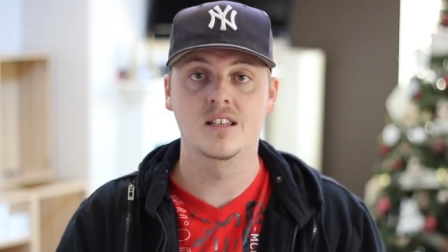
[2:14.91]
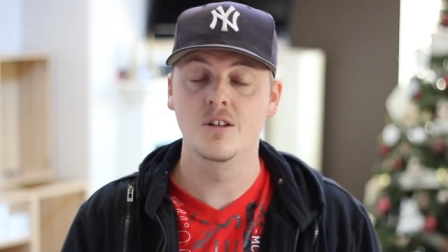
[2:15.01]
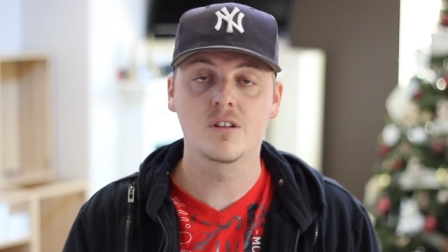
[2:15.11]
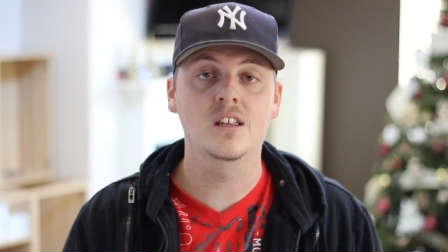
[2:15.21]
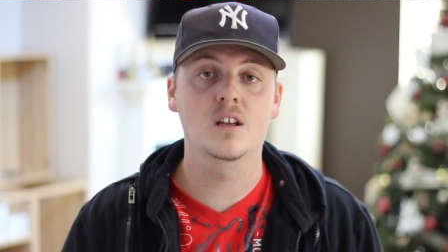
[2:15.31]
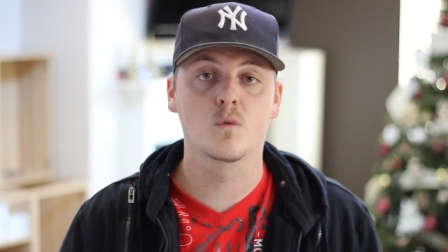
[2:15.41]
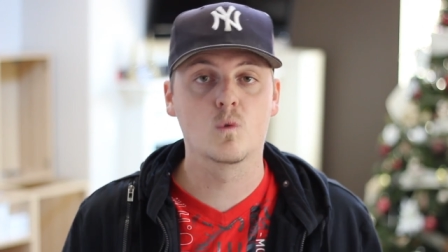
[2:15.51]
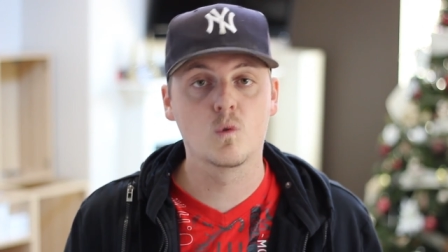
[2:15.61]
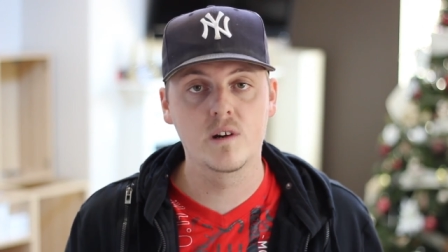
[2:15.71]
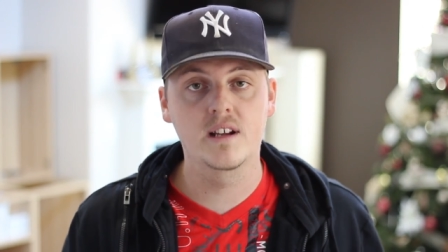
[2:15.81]
and you can get
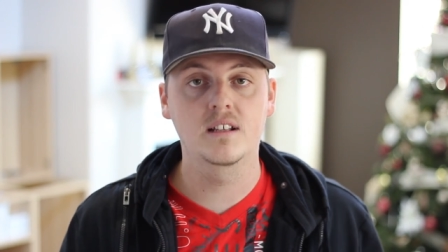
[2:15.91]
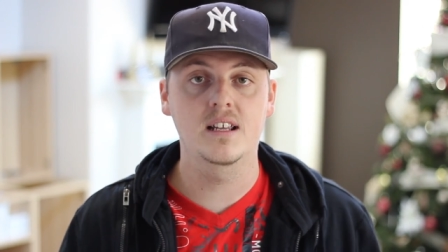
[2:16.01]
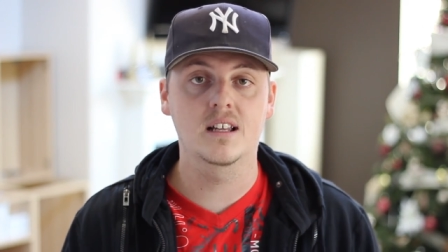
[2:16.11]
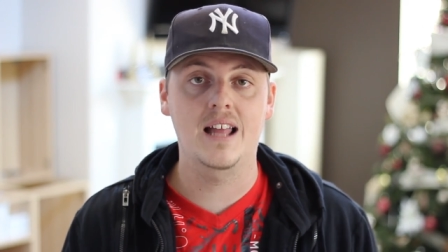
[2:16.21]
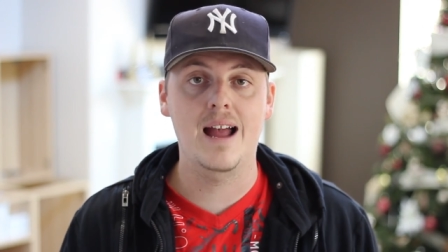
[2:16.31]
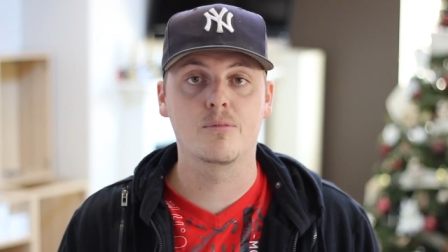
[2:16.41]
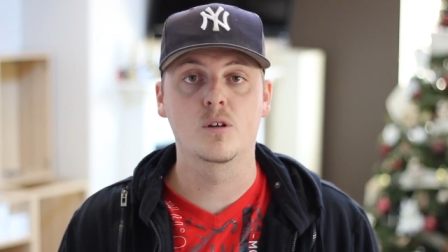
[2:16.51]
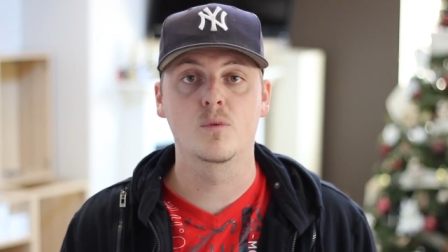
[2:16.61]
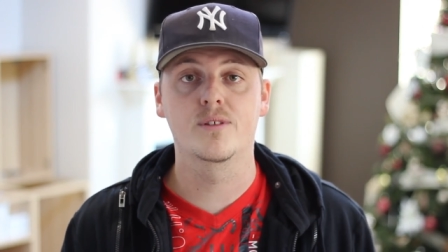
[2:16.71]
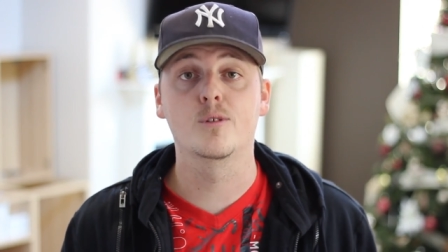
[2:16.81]
really
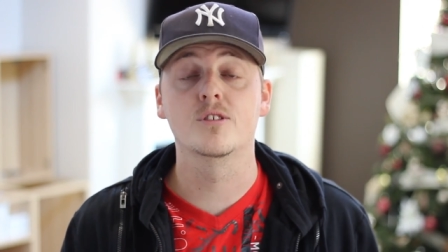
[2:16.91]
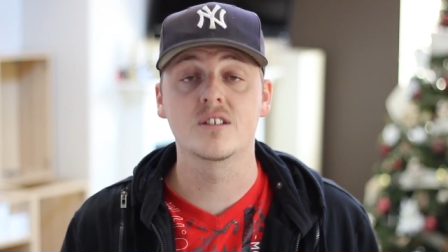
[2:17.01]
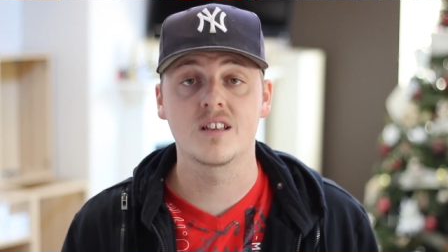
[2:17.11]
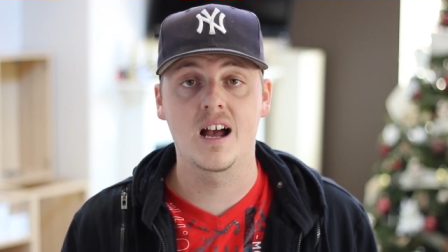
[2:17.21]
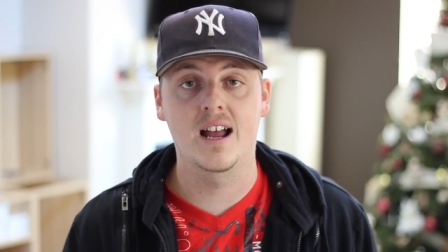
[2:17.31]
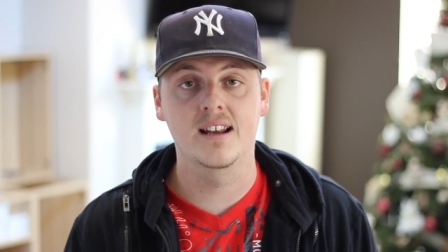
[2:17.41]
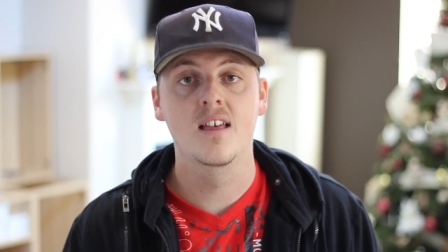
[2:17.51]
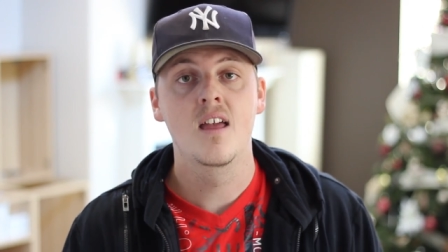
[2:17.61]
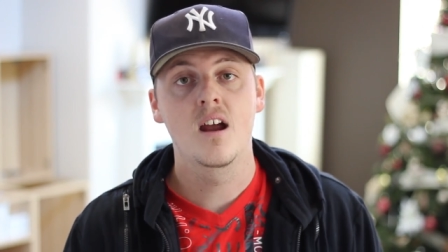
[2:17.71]
elaborate with your design.